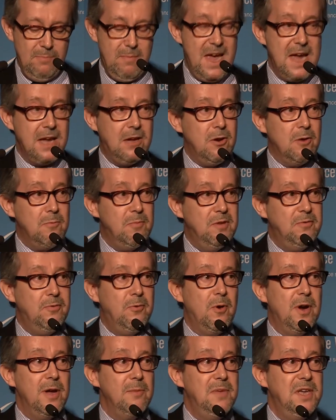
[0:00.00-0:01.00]
banker
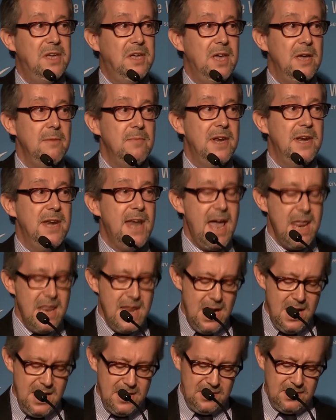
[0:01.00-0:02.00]
before I became an
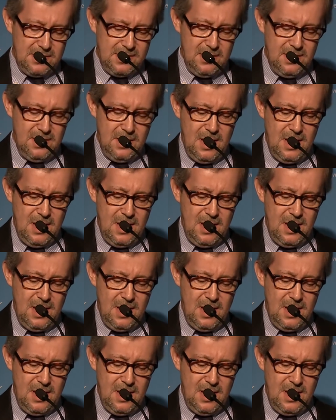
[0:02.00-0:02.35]
analyst,